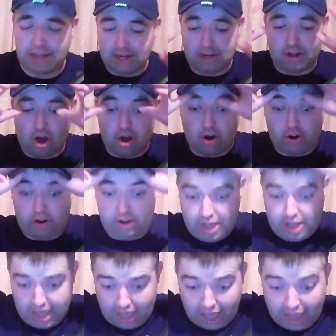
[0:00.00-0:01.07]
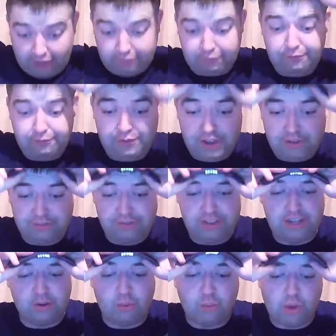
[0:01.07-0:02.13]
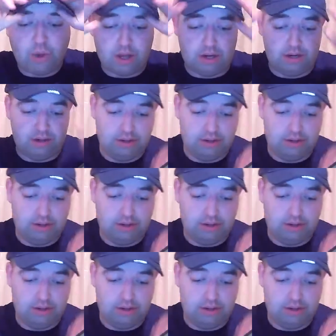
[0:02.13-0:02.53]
in Cork at 50-1.